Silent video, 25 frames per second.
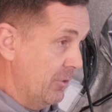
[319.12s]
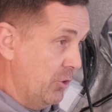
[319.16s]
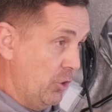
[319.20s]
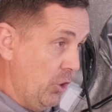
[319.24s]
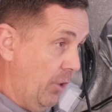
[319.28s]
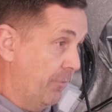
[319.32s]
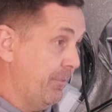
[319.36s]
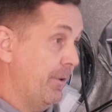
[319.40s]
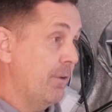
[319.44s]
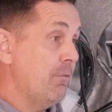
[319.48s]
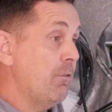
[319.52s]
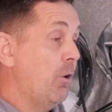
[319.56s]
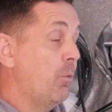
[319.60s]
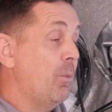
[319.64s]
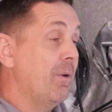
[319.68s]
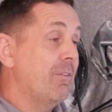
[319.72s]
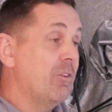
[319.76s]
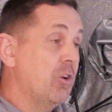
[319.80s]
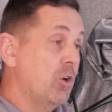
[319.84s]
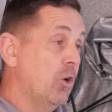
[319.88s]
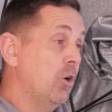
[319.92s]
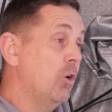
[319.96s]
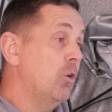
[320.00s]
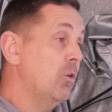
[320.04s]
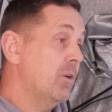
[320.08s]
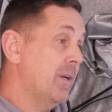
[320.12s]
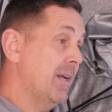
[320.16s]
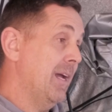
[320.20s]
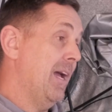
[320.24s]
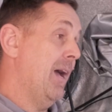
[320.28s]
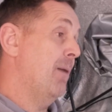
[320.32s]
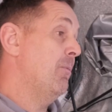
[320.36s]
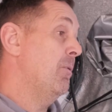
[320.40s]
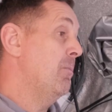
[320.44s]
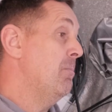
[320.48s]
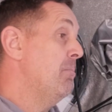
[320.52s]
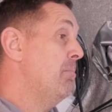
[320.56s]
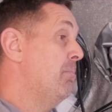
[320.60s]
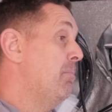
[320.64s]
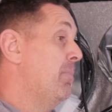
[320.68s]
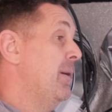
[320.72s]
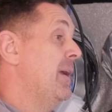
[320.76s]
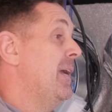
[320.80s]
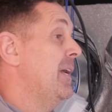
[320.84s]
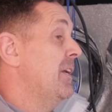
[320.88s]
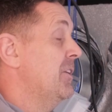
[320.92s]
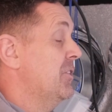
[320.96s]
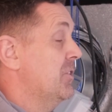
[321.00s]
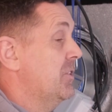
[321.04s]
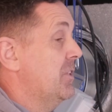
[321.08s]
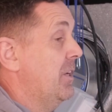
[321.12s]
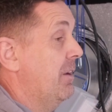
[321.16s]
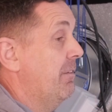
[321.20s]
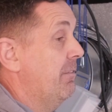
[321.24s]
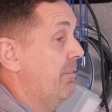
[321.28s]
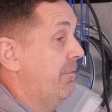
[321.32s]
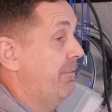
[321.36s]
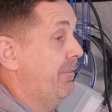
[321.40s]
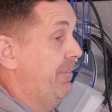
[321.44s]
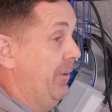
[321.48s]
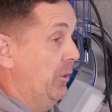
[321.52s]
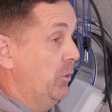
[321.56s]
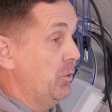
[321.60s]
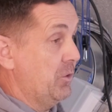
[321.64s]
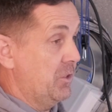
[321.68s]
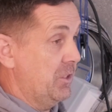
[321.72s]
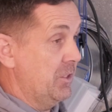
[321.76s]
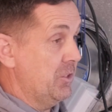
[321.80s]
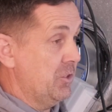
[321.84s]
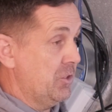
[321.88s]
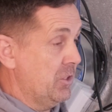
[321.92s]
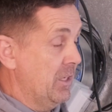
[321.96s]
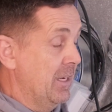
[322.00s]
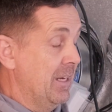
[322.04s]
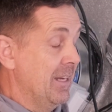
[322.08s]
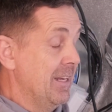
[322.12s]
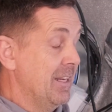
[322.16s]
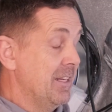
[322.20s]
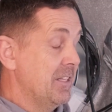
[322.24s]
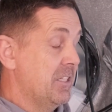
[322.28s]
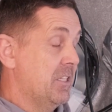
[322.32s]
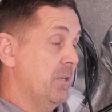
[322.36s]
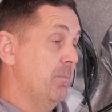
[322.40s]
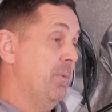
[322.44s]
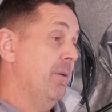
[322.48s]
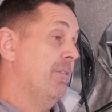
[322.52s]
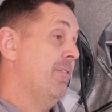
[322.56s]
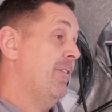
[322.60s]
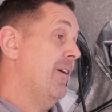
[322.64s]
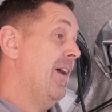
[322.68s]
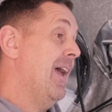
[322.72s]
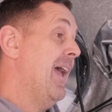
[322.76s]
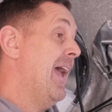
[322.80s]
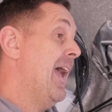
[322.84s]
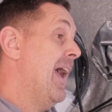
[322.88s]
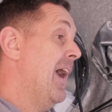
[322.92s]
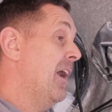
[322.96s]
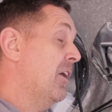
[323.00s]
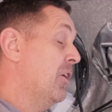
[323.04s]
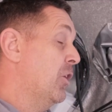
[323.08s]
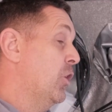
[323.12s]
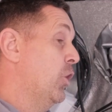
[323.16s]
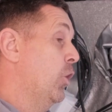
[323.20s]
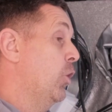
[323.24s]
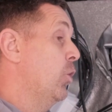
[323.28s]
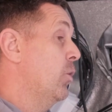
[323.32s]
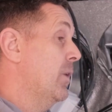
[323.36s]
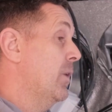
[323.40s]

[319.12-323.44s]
Nothing wrong with cold carbon-based filters. To be fair, a cold